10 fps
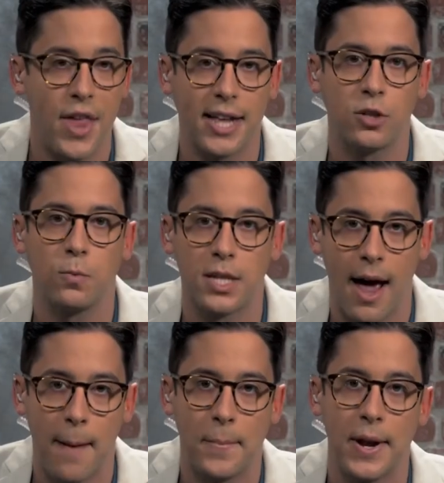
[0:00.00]
That's what's
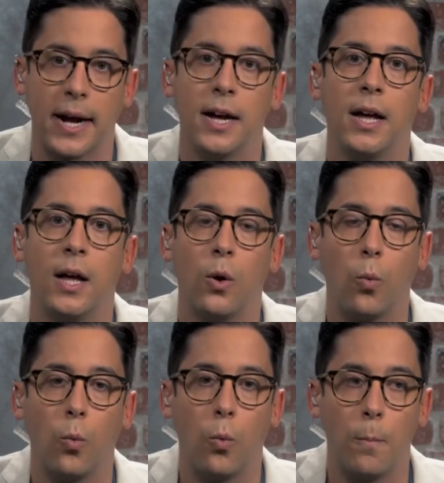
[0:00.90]
happening
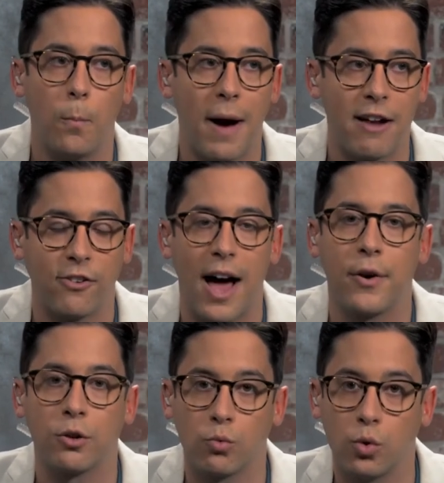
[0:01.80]
by
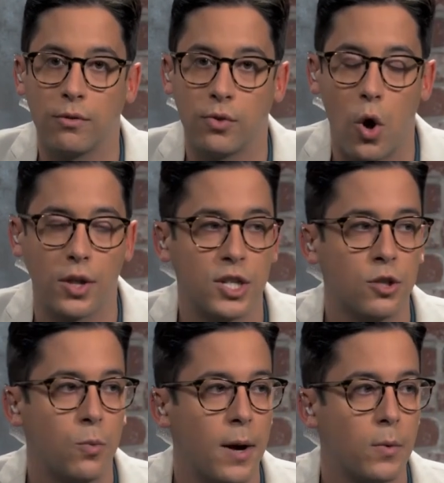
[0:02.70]
flouting the rule of law. This
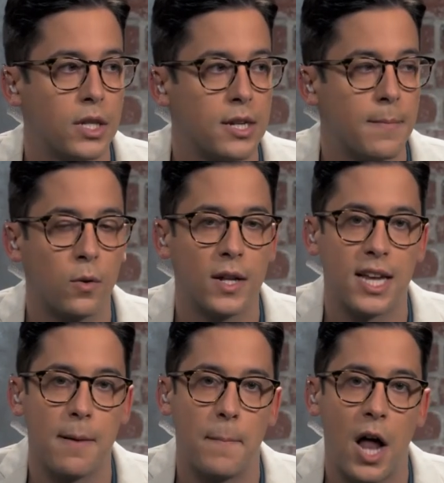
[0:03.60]
is why when the
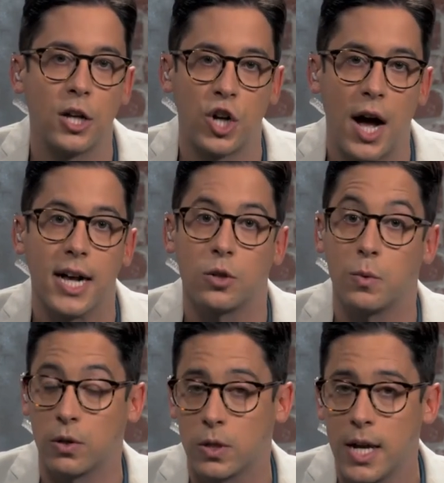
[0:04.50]
Democrats say abolish
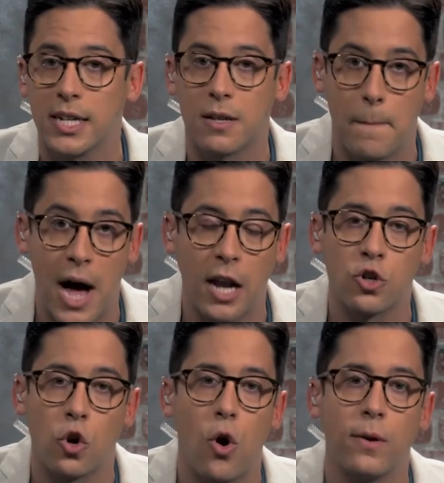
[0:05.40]
ICE, what they're saying is
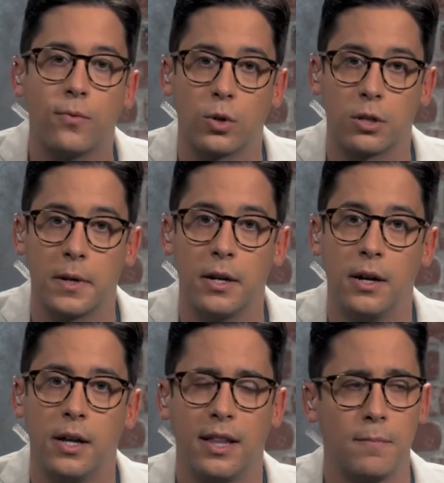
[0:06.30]
abolish law enforcement.
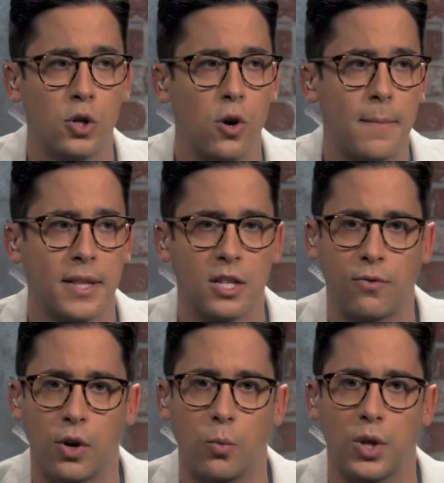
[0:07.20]
They've been talking about this
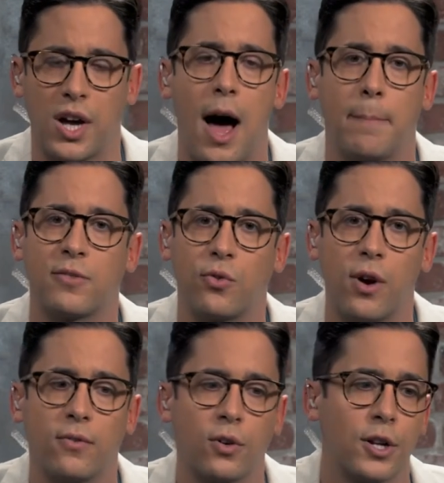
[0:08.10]
for, with cops
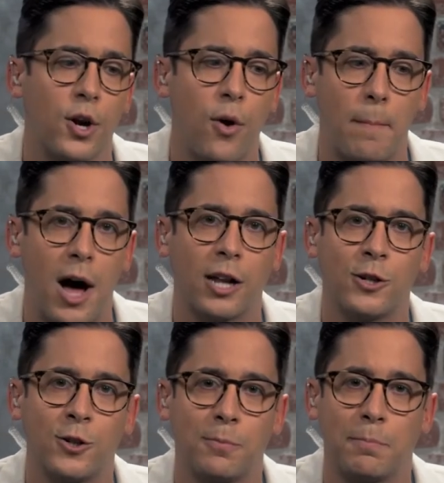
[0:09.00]
forever, you know,
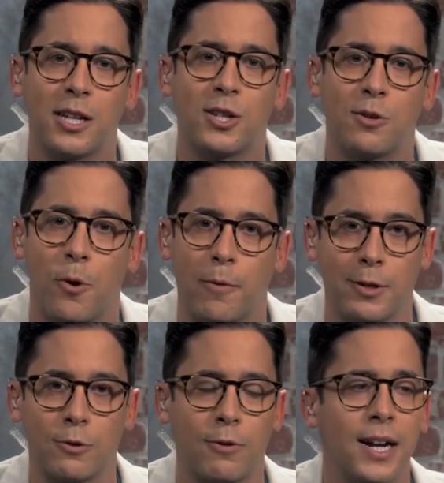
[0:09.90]
abolish police
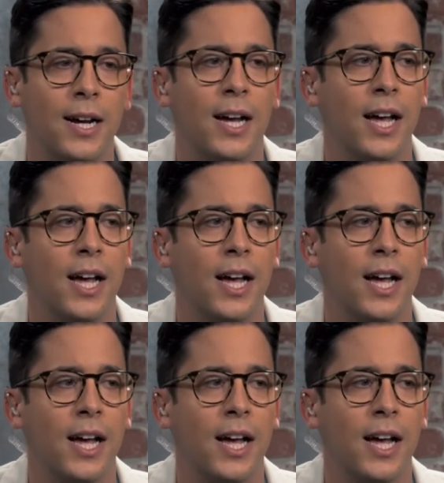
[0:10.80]
departments, right?